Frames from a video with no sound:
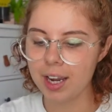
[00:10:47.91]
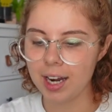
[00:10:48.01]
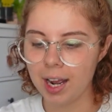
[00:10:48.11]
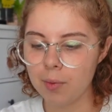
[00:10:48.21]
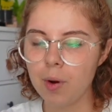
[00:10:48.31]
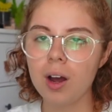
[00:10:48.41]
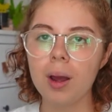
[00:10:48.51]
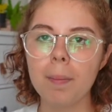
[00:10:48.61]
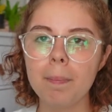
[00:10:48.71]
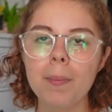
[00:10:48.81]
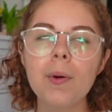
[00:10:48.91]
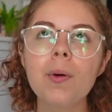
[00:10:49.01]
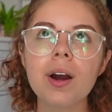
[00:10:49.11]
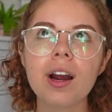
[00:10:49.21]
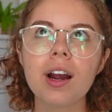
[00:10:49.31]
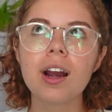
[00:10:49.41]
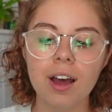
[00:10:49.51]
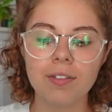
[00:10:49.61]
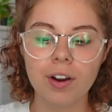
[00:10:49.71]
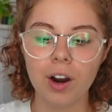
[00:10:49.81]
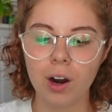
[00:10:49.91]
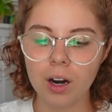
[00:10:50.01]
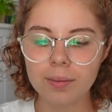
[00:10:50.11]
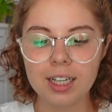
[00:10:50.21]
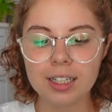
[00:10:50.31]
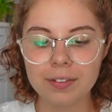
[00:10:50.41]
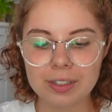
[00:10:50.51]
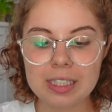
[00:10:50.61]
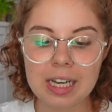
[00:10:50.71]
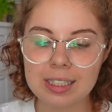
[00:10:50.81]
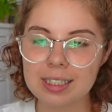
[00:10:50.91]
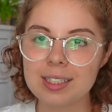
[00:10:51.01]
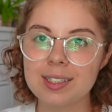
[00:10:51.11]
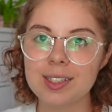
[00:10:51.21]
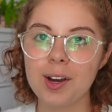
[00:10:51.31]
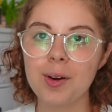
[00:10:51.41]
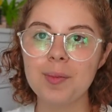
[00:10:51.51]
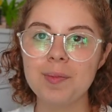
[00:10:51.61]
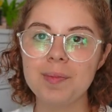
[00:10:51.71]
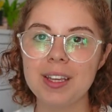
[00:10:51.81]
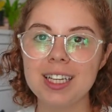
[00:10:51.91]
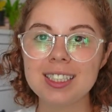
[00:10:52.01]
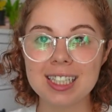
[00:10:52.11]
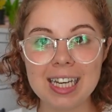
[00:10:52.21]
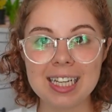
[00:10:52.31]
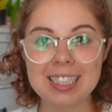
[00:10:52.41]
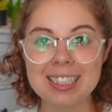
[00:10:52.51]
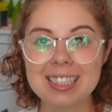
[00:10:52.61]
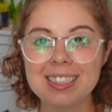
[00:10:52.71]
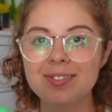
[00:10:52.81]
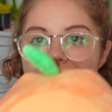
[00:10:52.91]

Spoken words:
and I want more of her in different sizes. So this is